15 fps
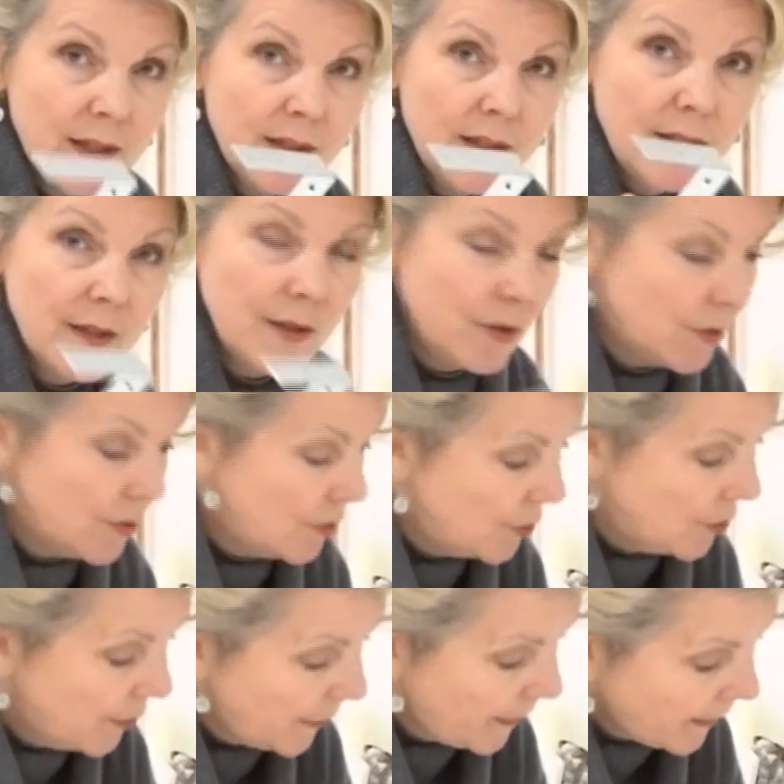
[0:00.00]
this is the
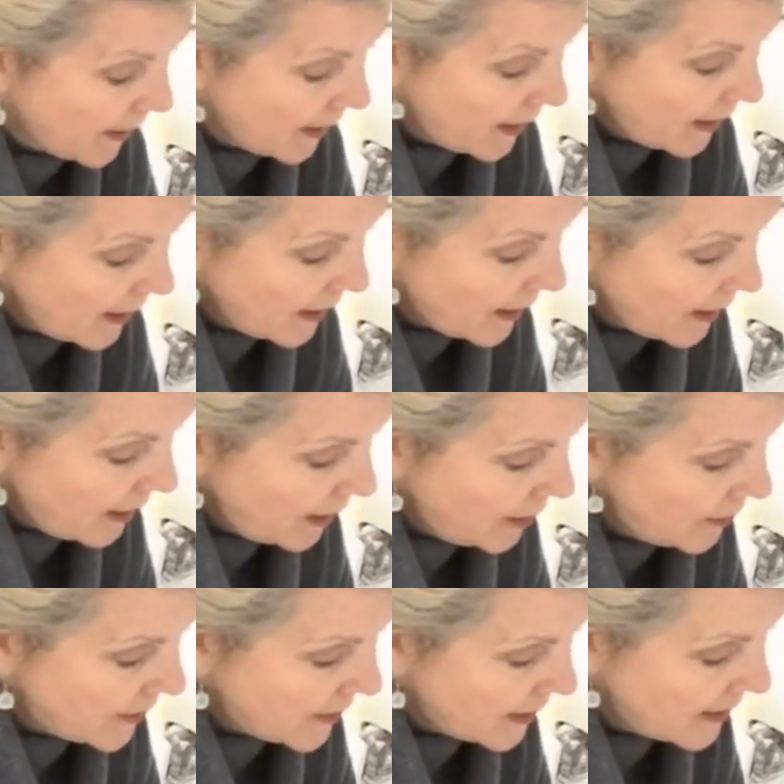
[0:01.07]
drawer, it
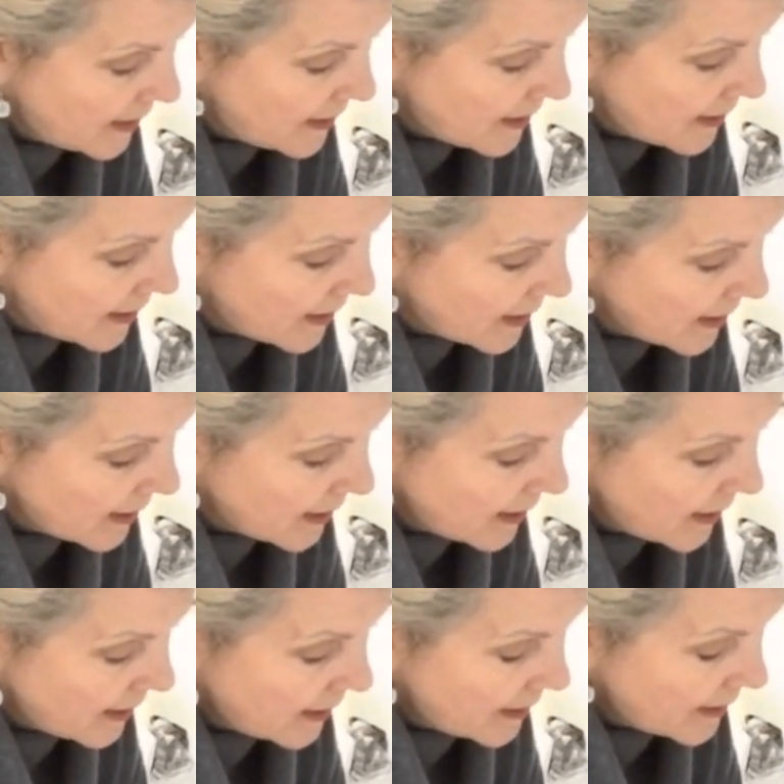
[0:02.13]
closes
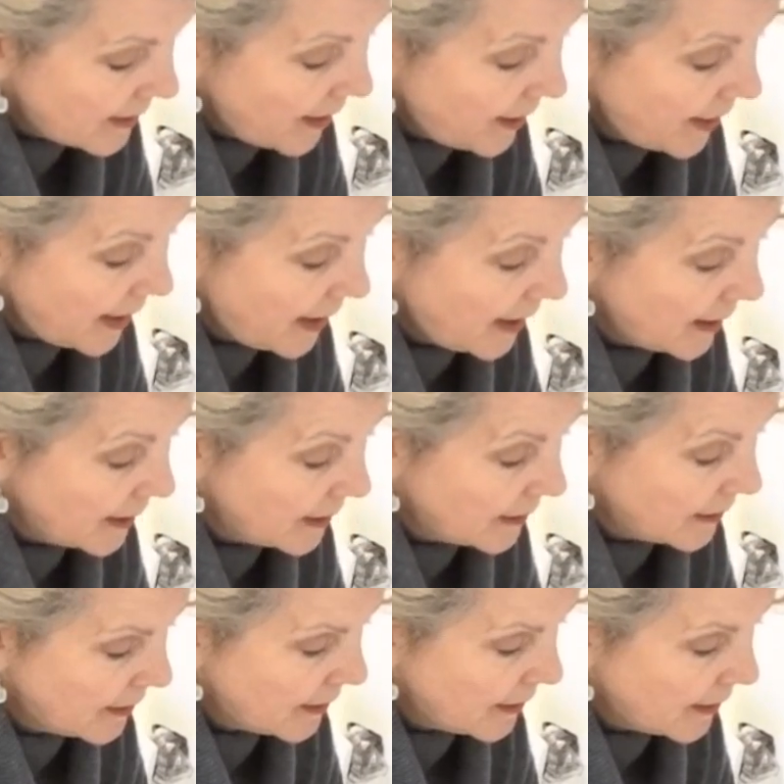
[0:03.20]
there.
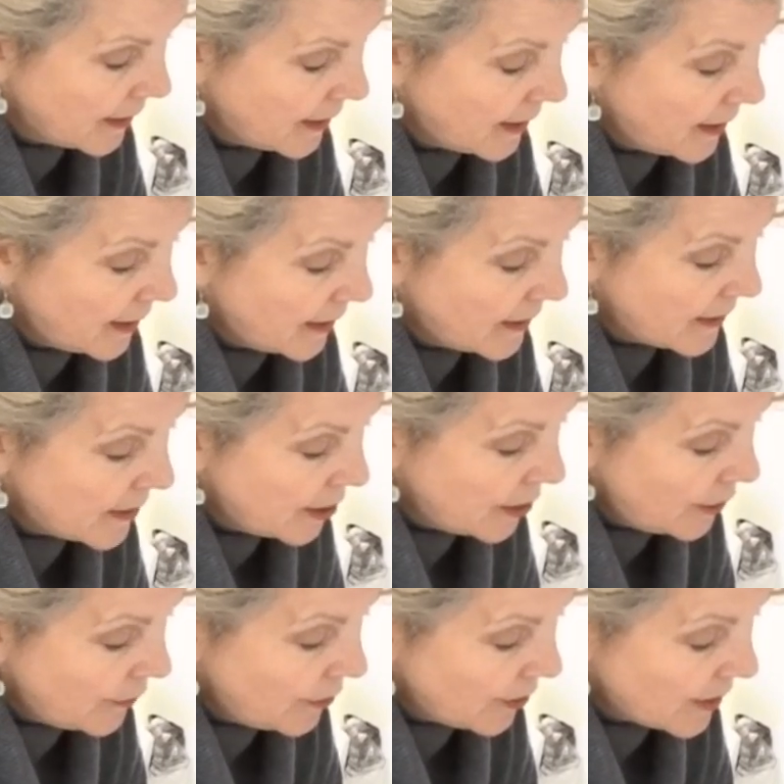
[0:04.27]
So
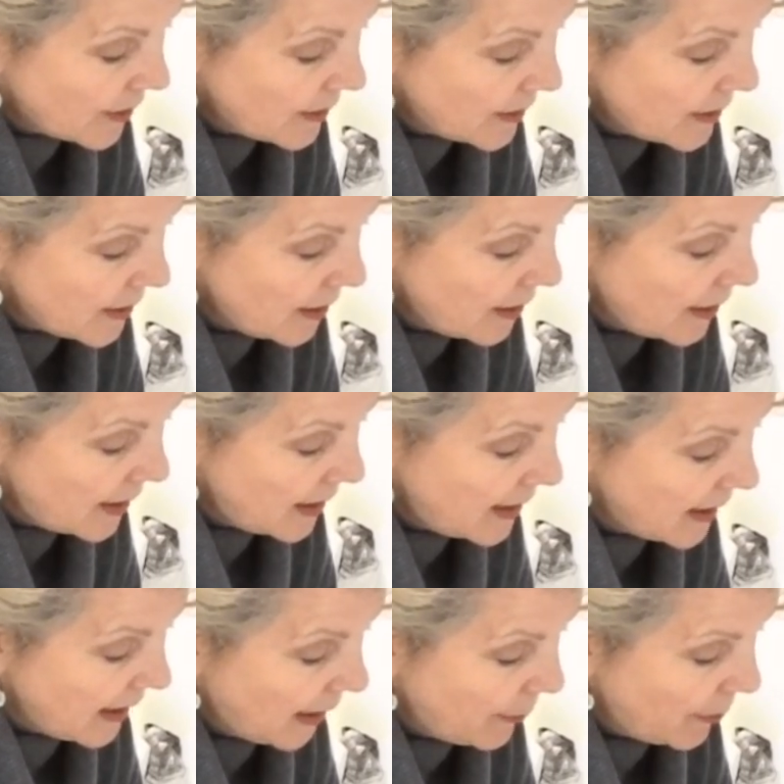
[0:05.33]
you've got a tiny
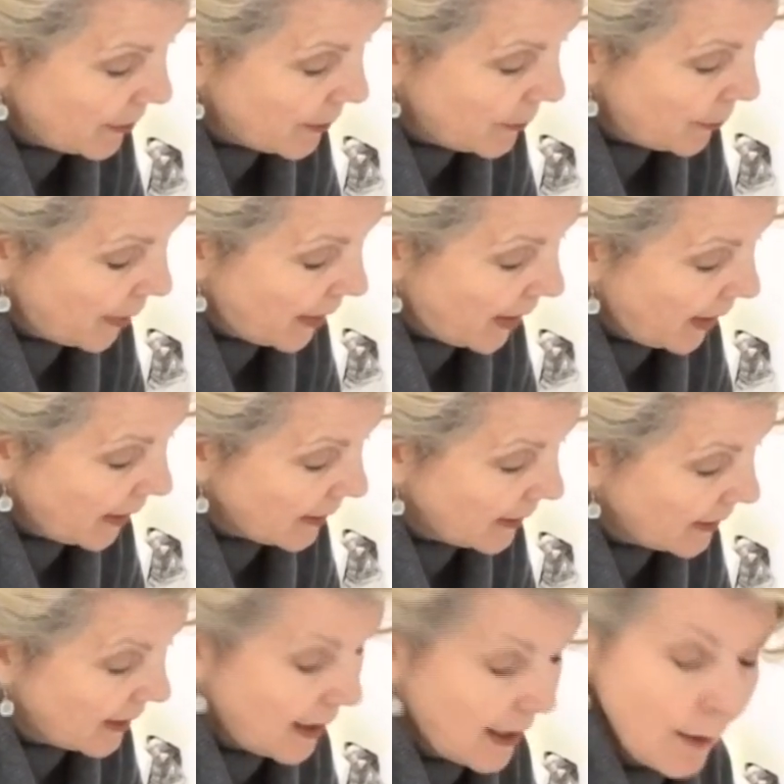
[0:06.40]
gap at the back,
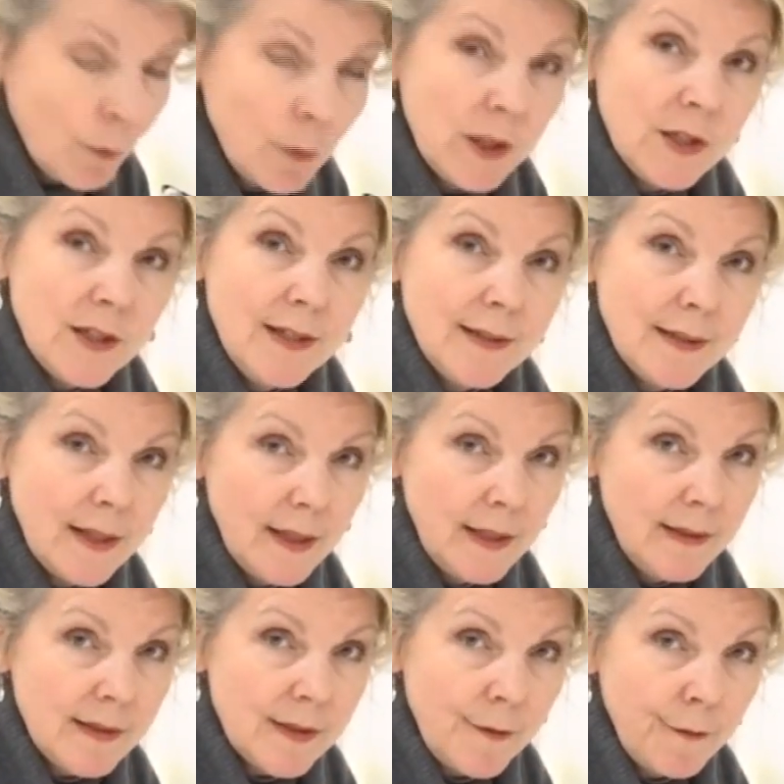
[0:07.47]
which is
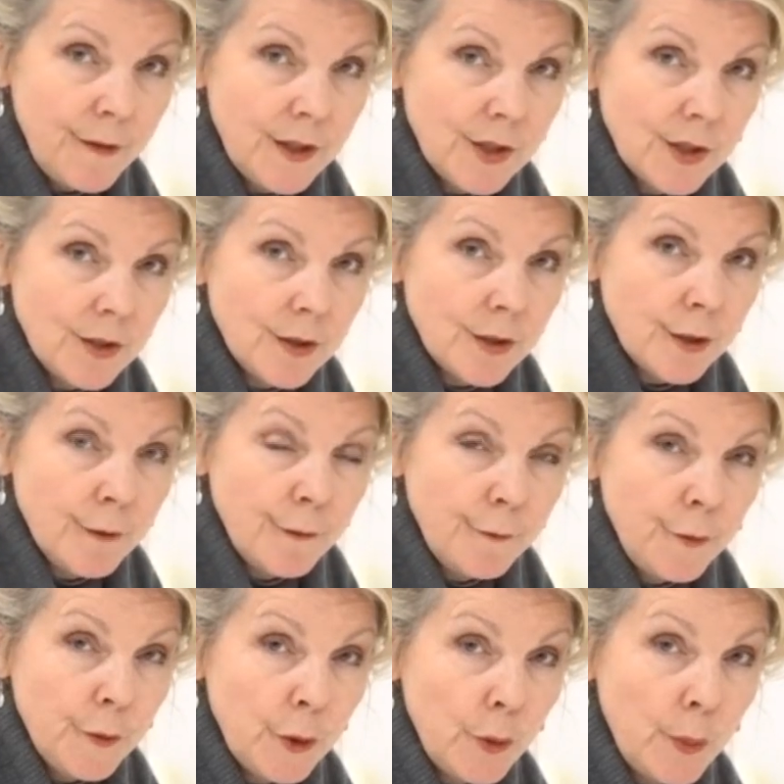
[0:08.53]
insufficient
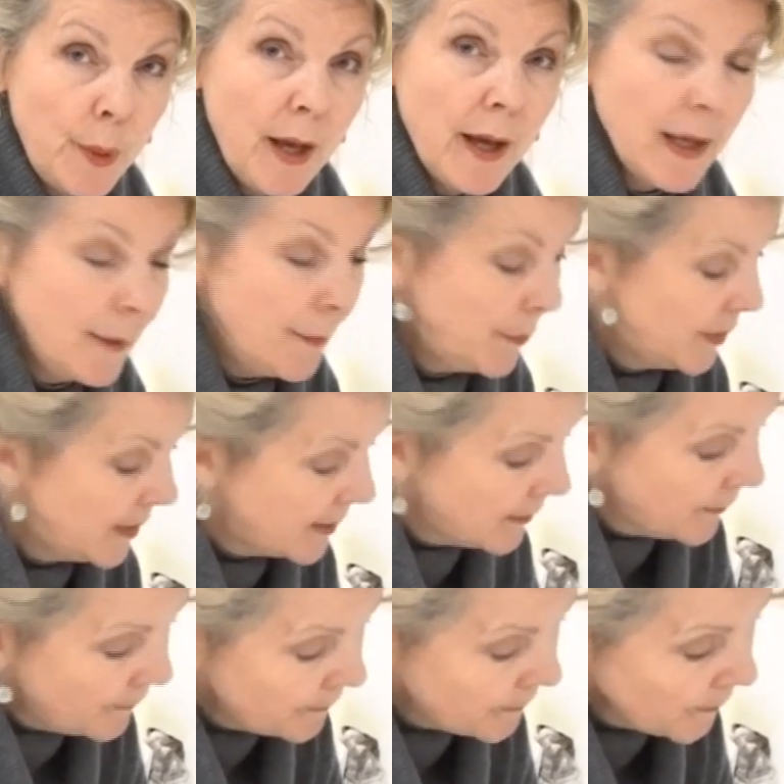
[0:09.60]
for your
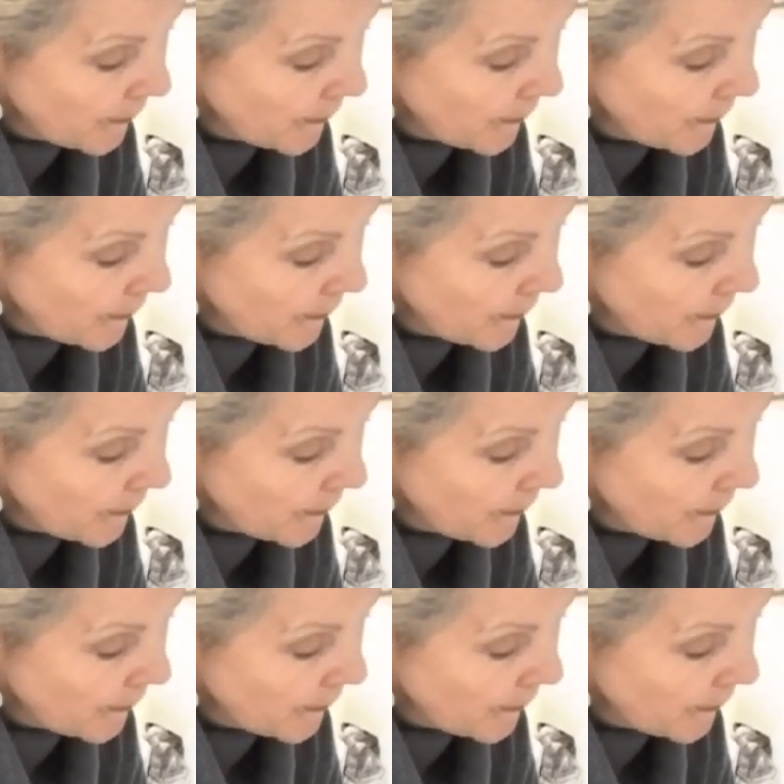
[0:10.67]
pipes.